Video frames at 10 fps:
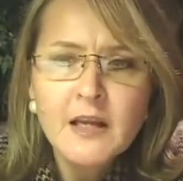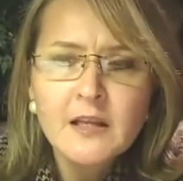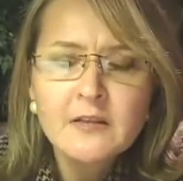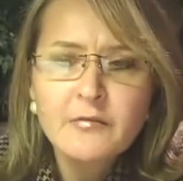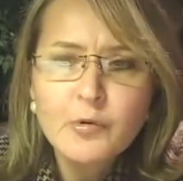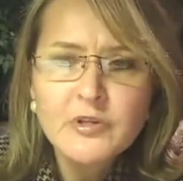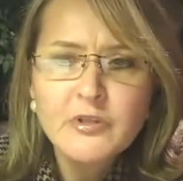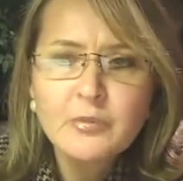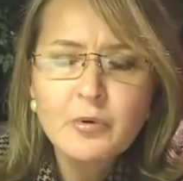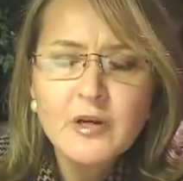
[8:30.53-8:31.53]
And of course
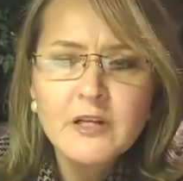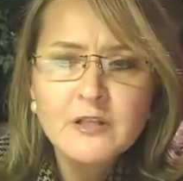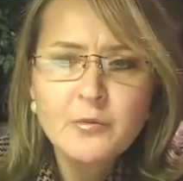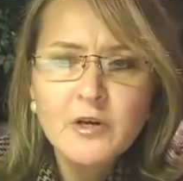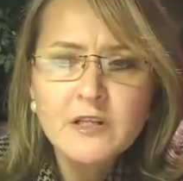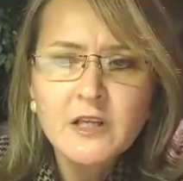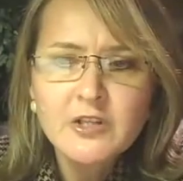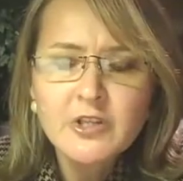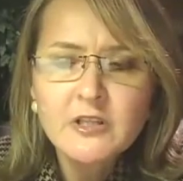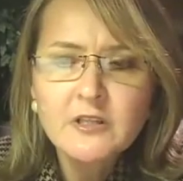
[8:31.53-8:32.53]
the boy doesn't want to
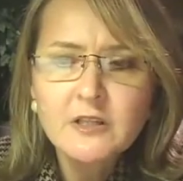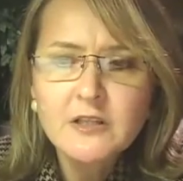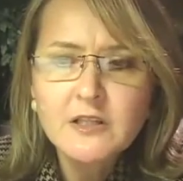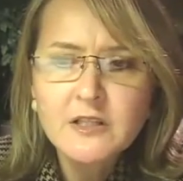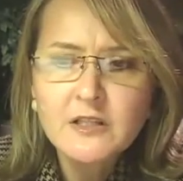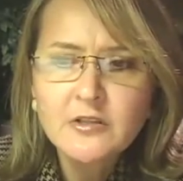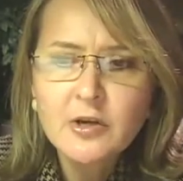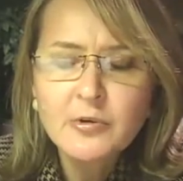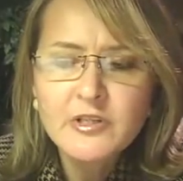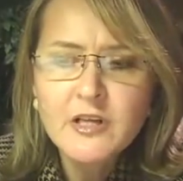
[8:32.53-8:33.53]
touch it. He says,
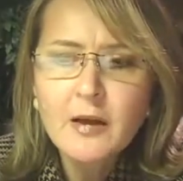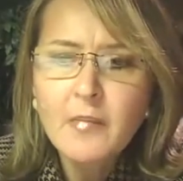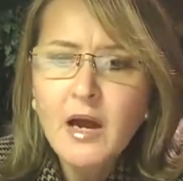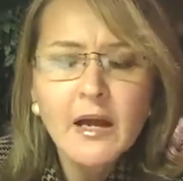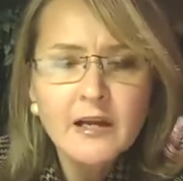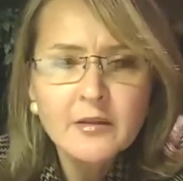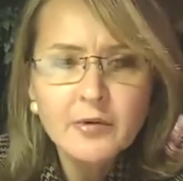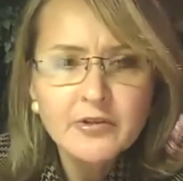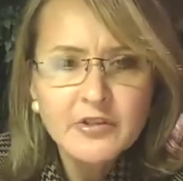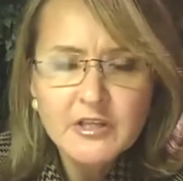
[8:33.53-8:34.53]
"No, it's not mine." And the
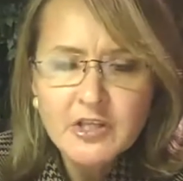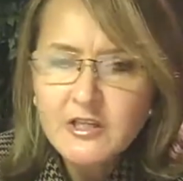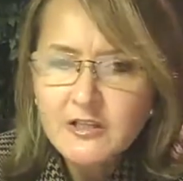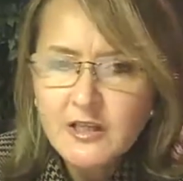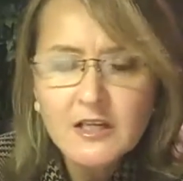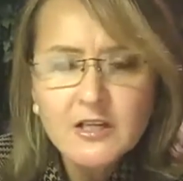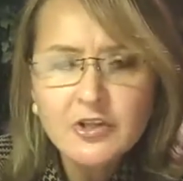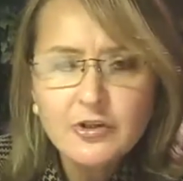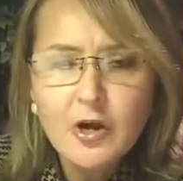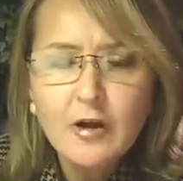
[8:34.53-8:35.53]
brother says, "Yes, that
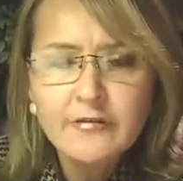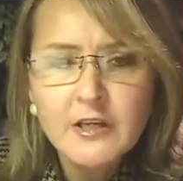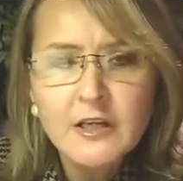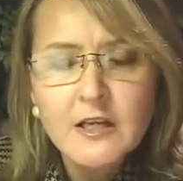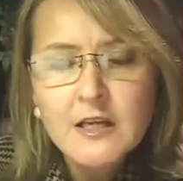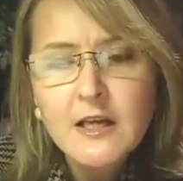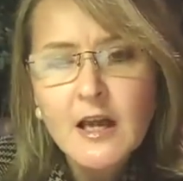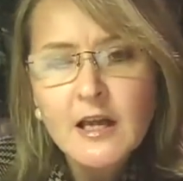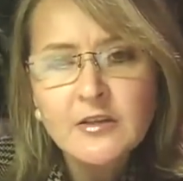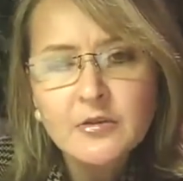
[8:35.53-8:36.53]
is your coffin."
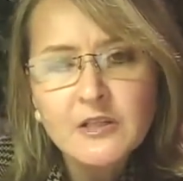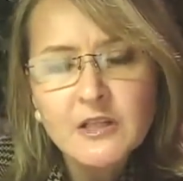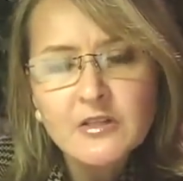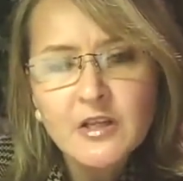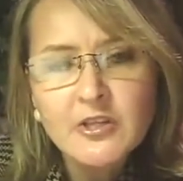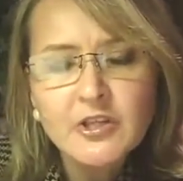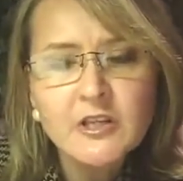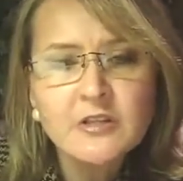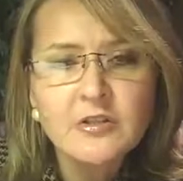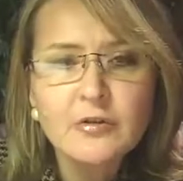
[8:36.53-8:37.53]
And so he says, "Touch
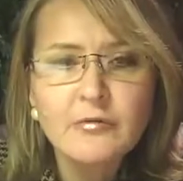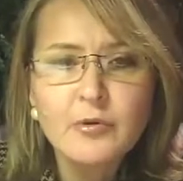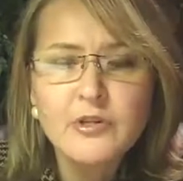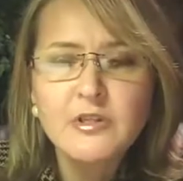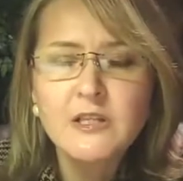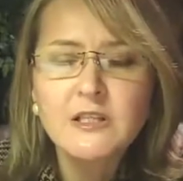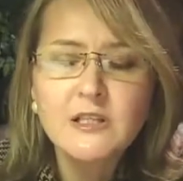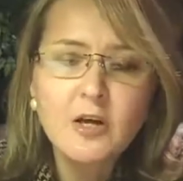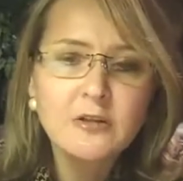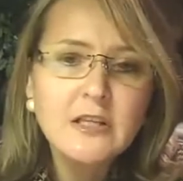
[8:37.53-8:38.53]
it." And so of course he
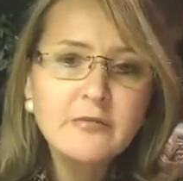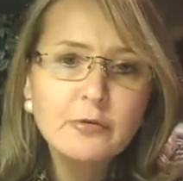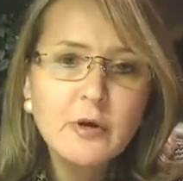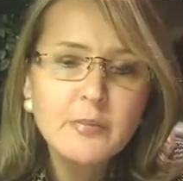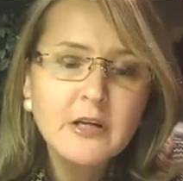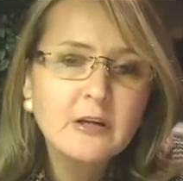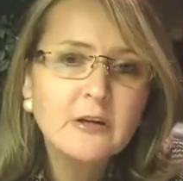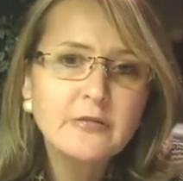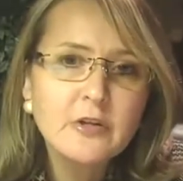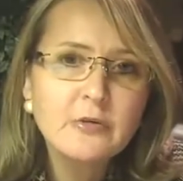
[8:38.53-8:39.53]
says, "I'll leave you up
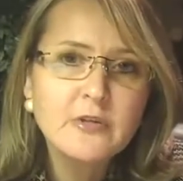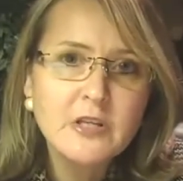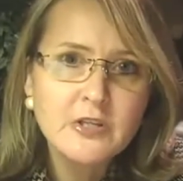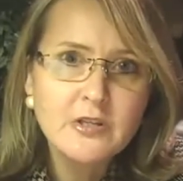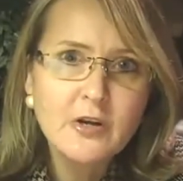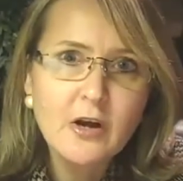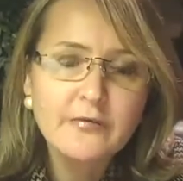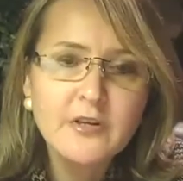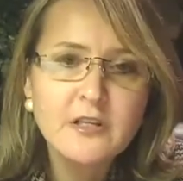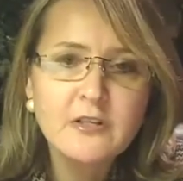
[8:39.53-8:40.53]
here if you don't touch the
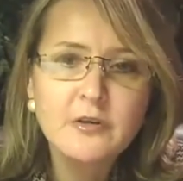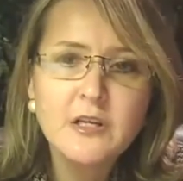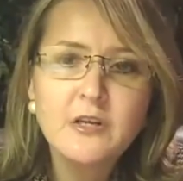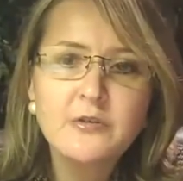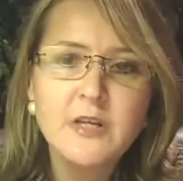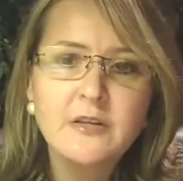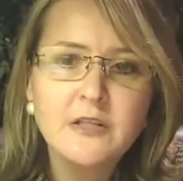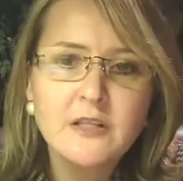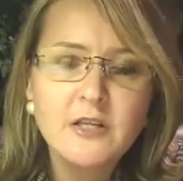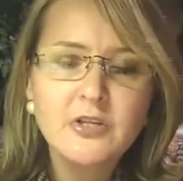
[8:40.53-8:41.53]
coffin." And so he goes out
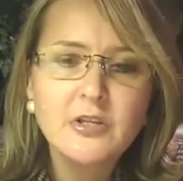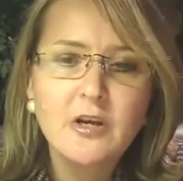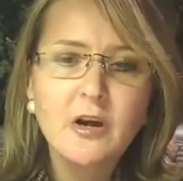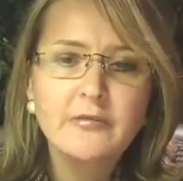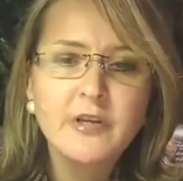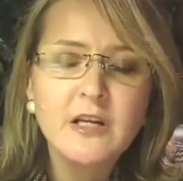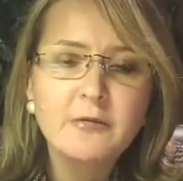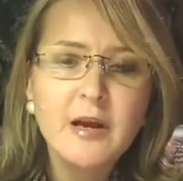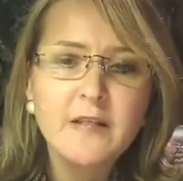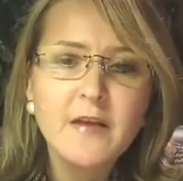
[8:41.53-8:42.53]
to touch the coffin,
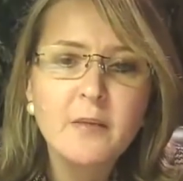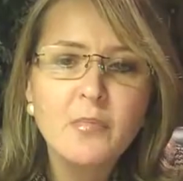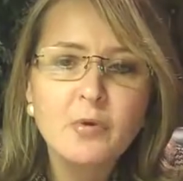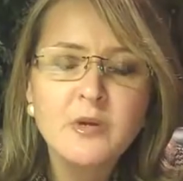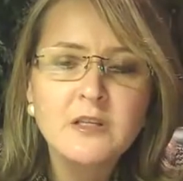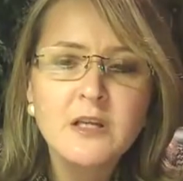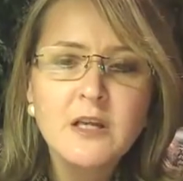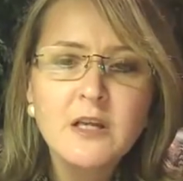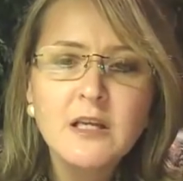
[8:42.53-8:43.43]
and right at that moment